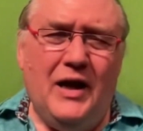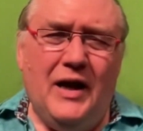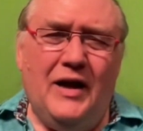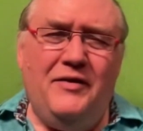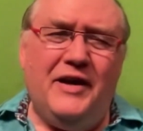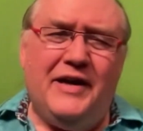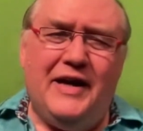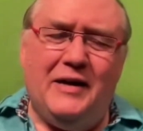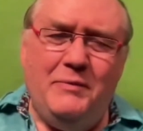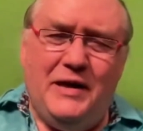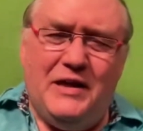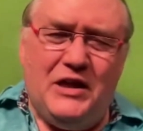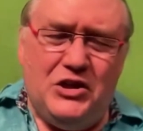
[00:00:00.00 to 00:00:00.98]
and they can
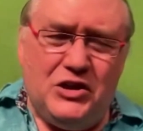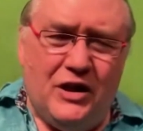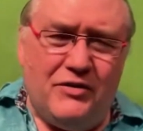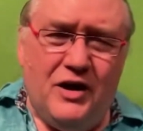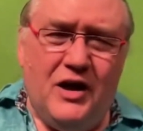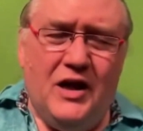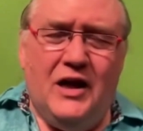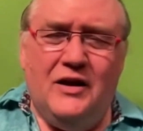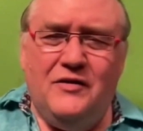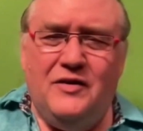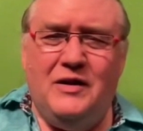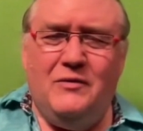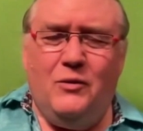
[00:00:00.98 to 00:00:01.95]
meet each other.
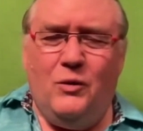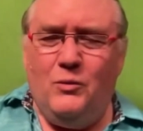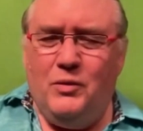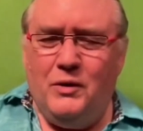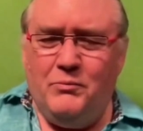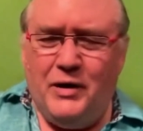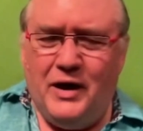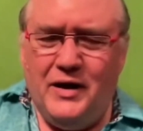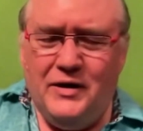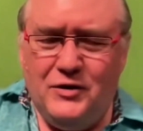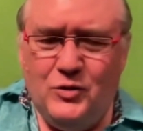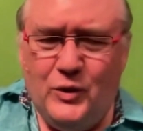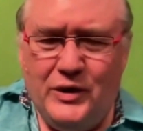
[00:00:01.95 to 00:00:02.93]
See, by
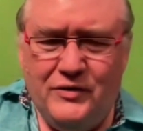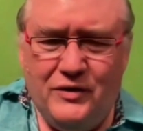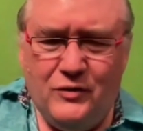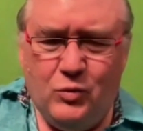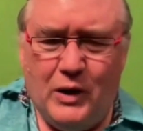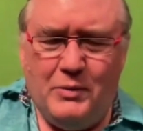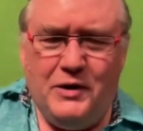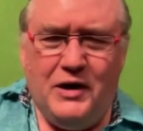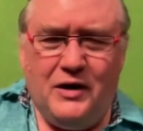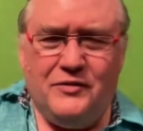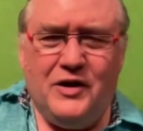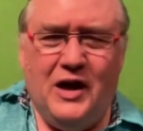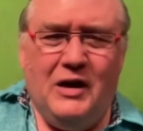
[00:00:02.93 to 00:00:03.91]
doing these
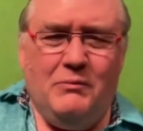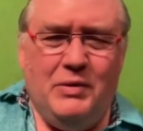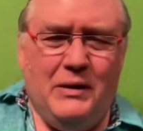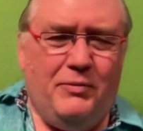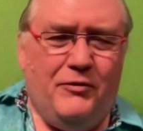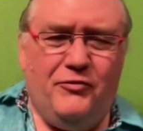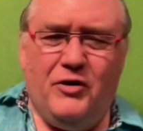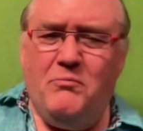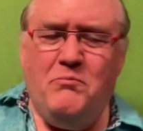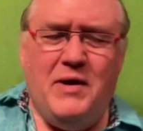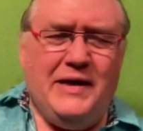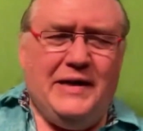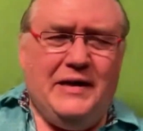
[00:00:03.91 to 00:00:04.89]
webinars, people from
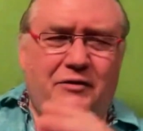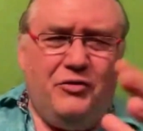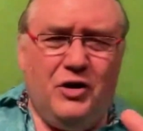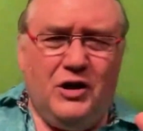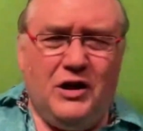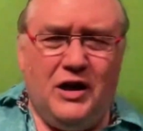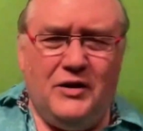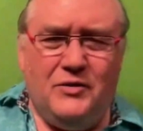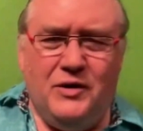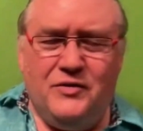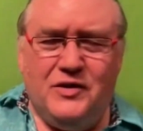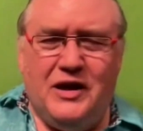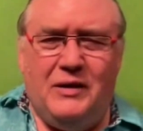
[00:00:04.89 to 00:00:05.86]
many different
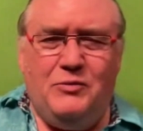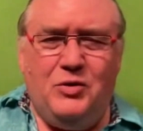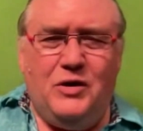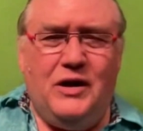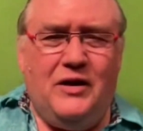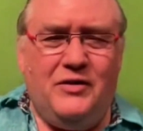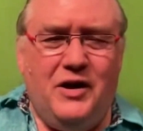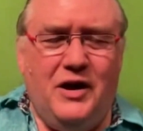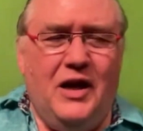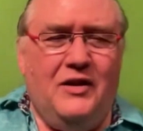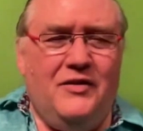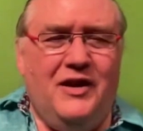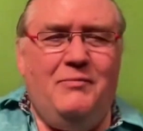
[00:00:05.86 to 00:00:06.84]
countries came together.
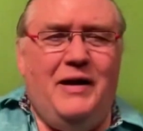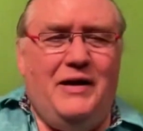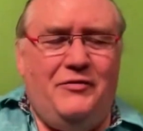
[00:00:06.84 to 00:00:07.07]
They made